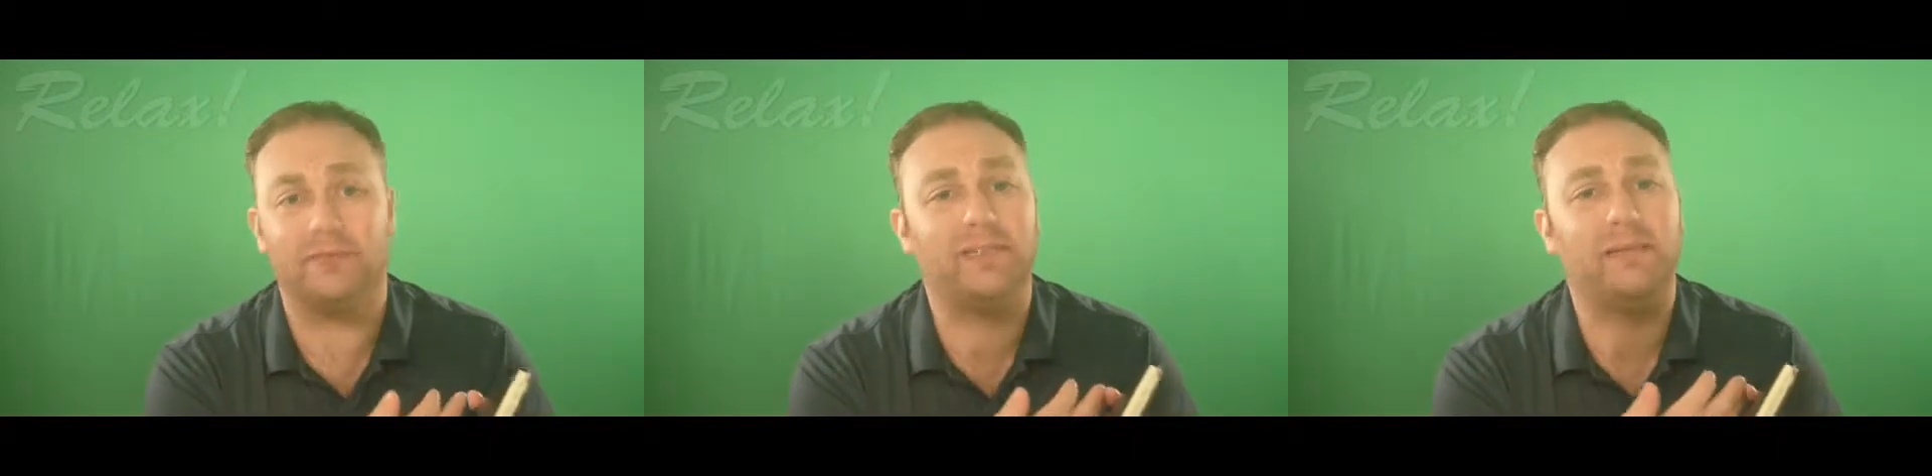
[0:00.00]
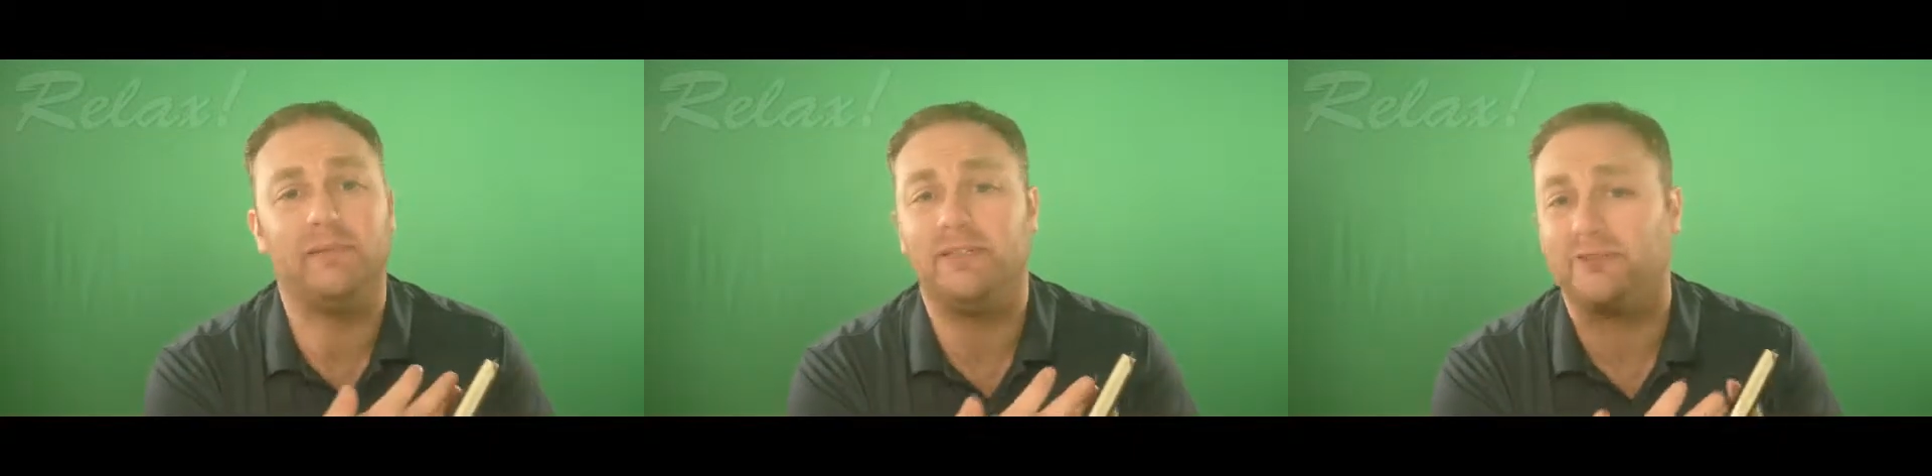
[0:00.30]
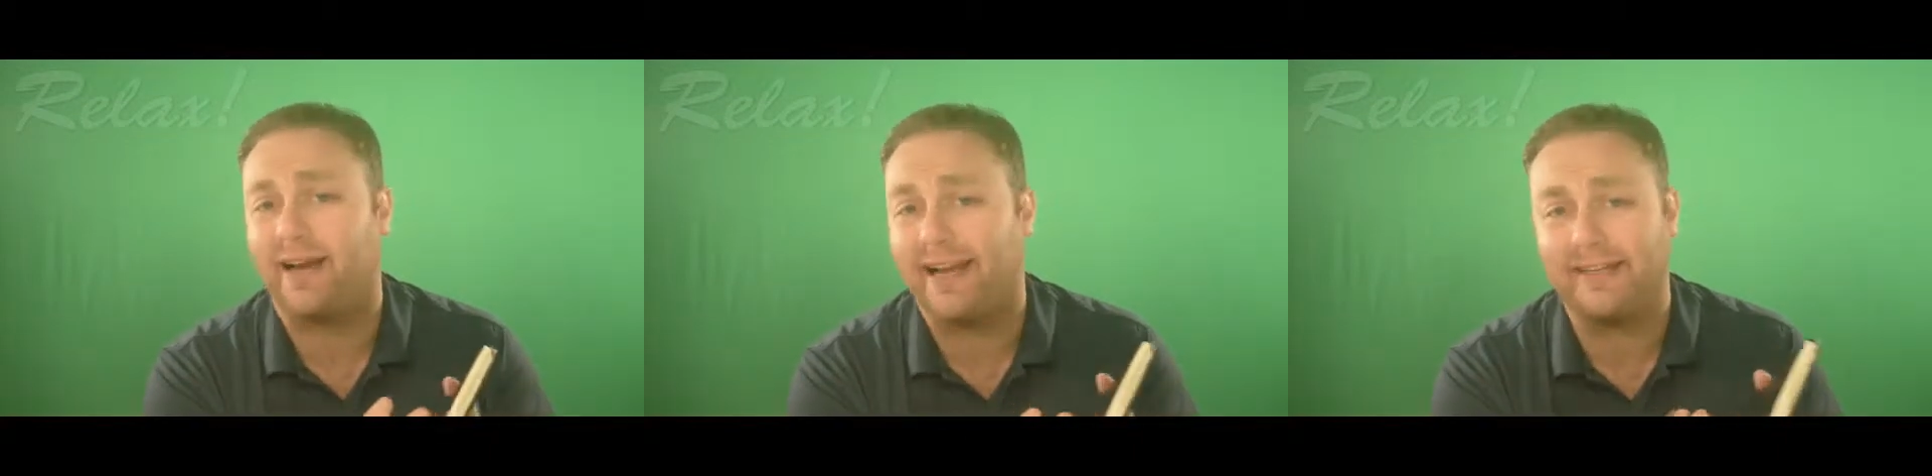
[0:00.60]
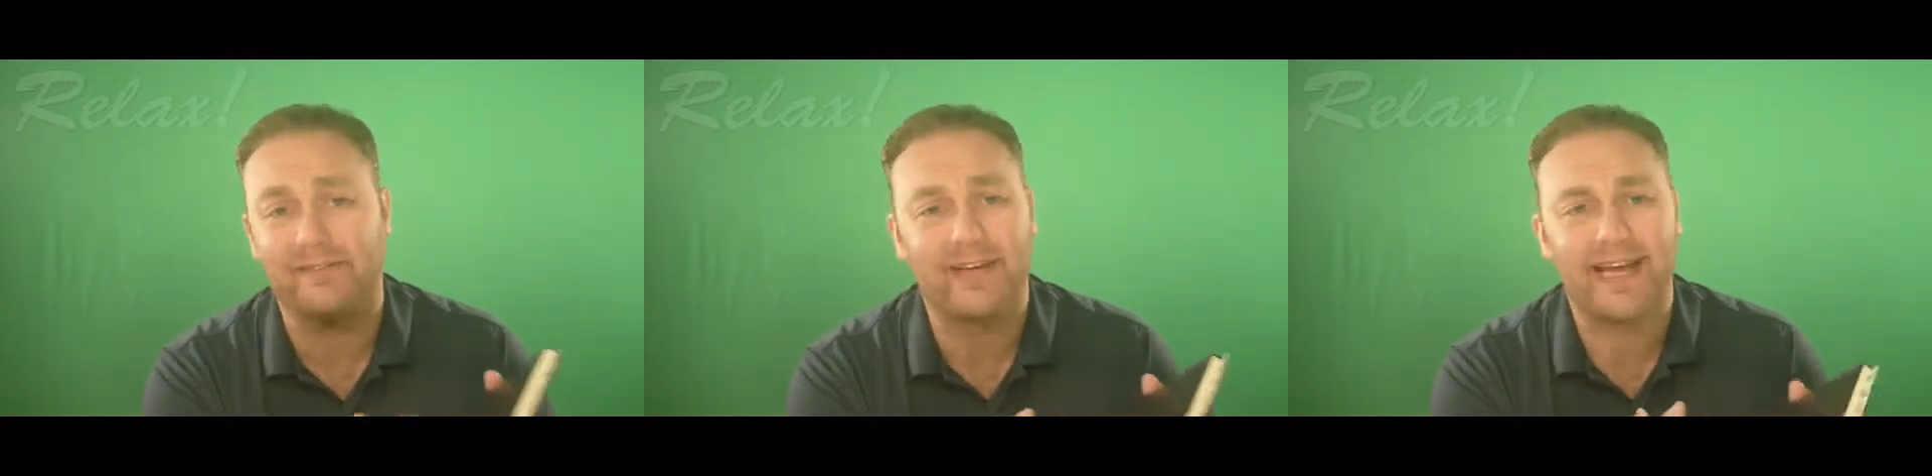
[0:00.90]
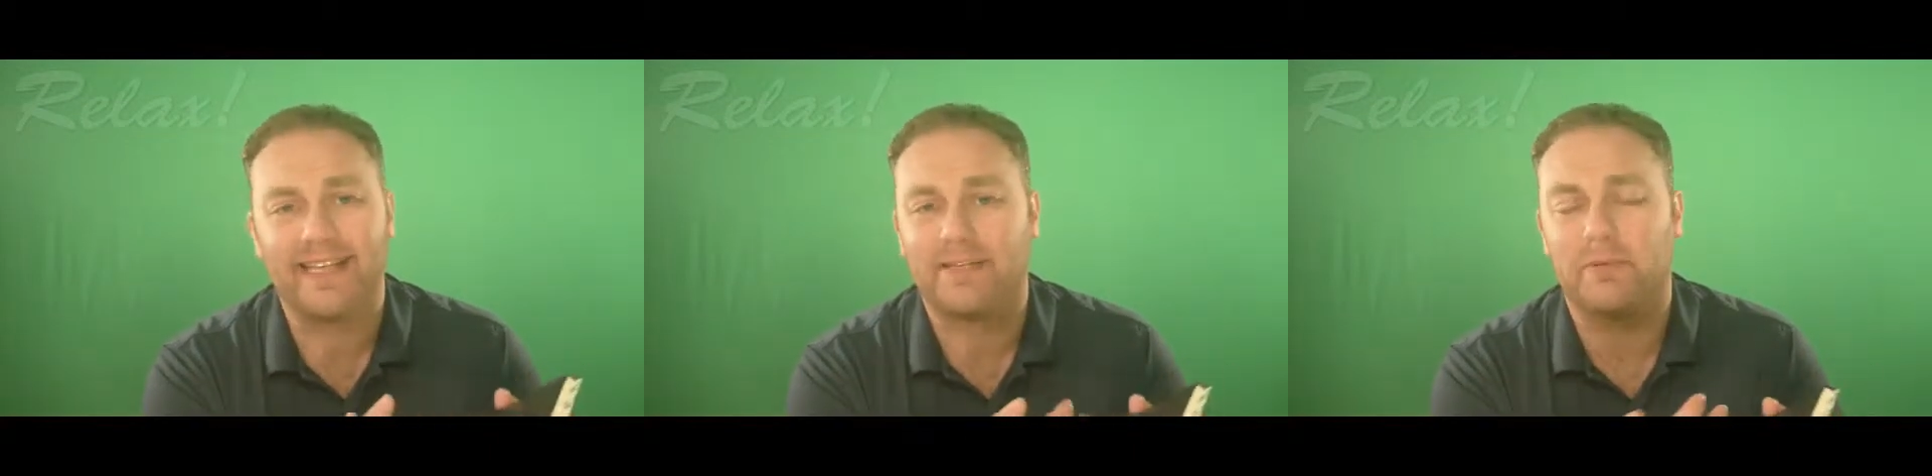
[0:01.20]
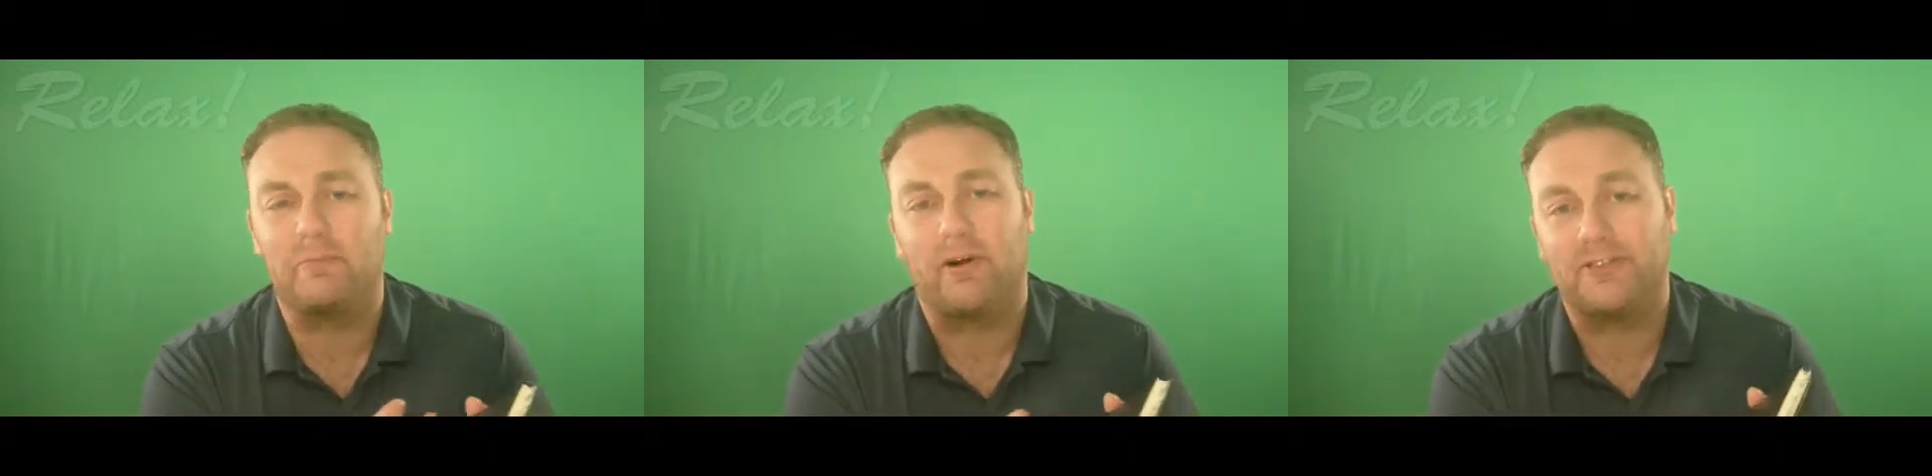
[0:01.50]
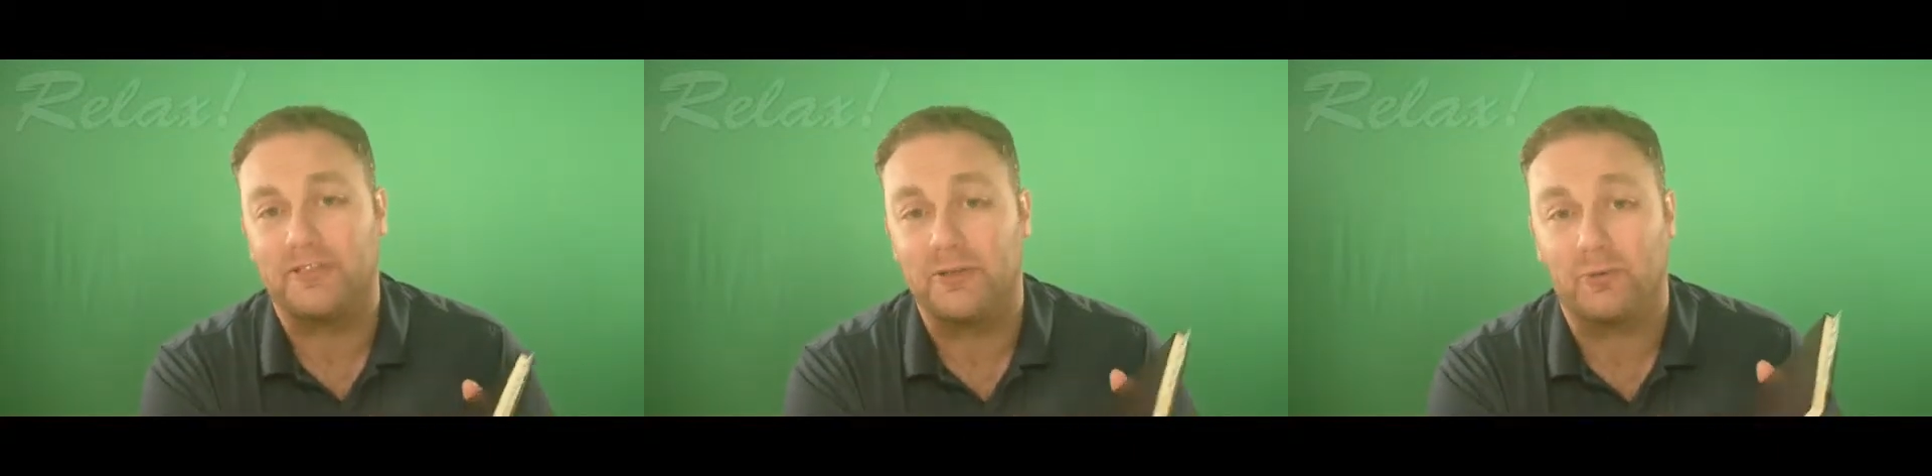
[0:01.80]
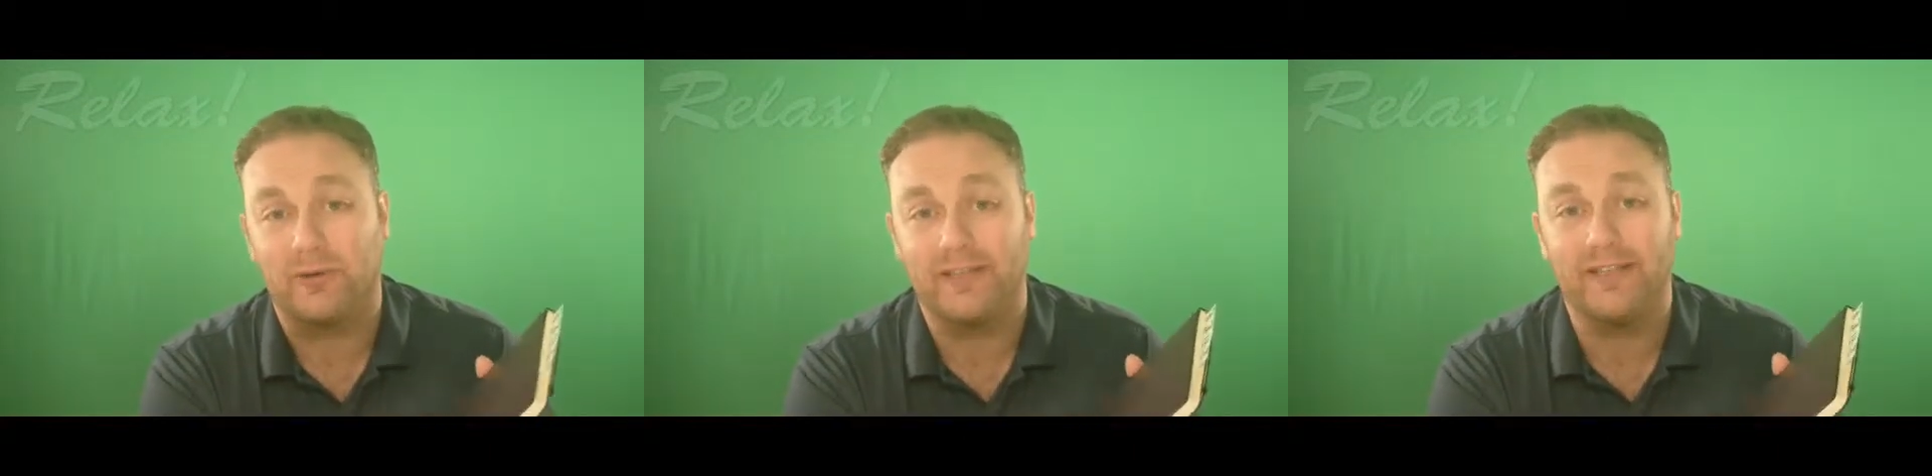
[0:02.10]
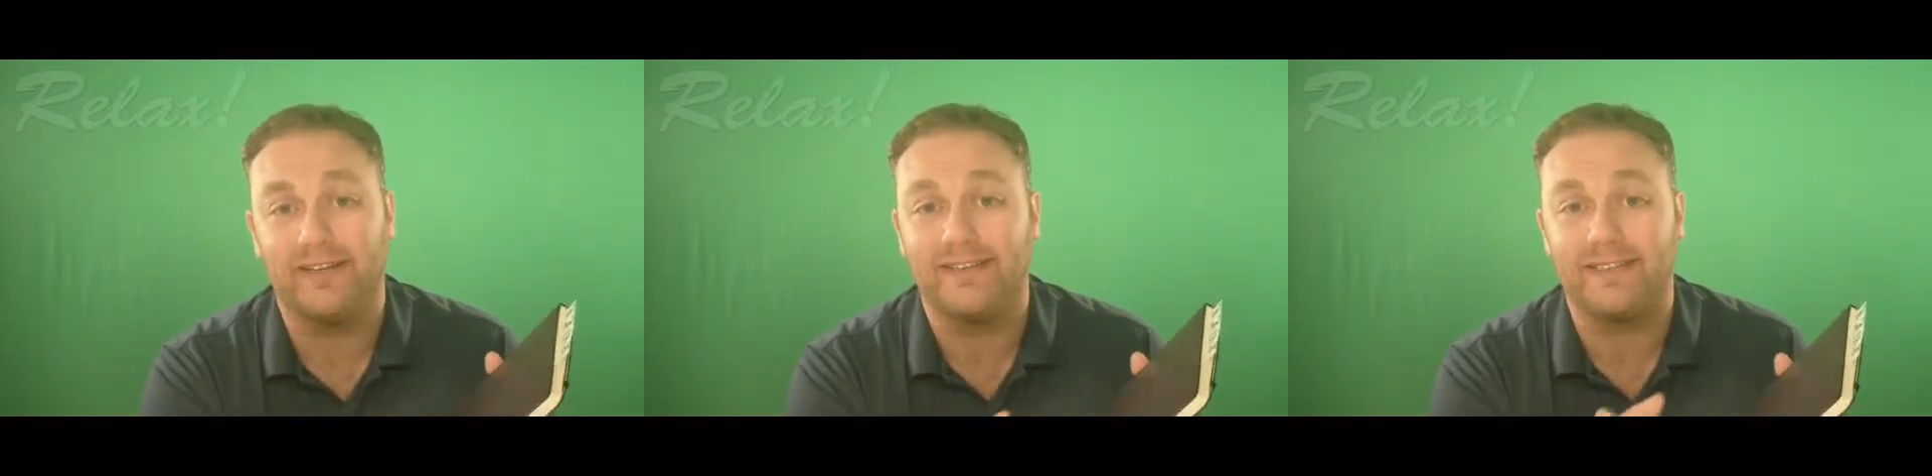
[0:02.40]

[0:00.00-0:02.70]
keeping track of some of the projects you're working on,